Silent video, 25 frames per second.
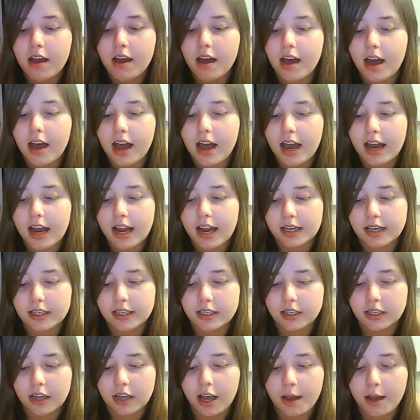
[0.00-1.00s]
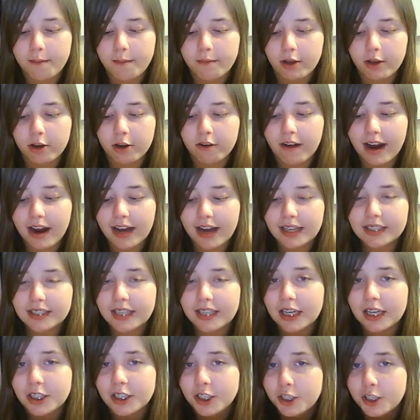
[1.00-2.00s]
and Grace,
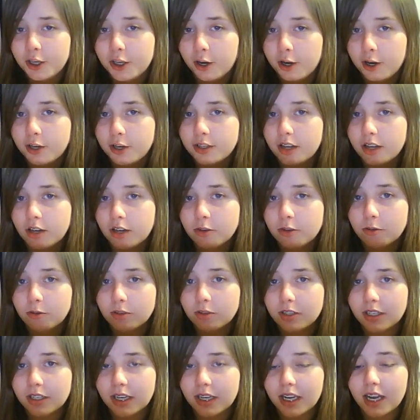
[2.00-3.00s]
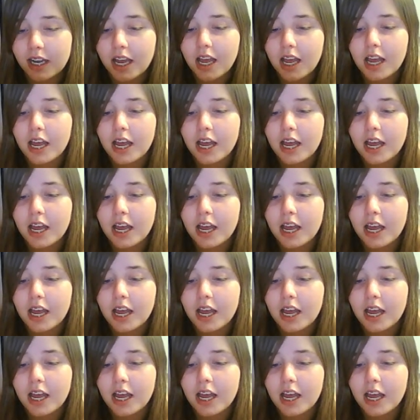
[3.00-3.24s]
and she knows her daughter.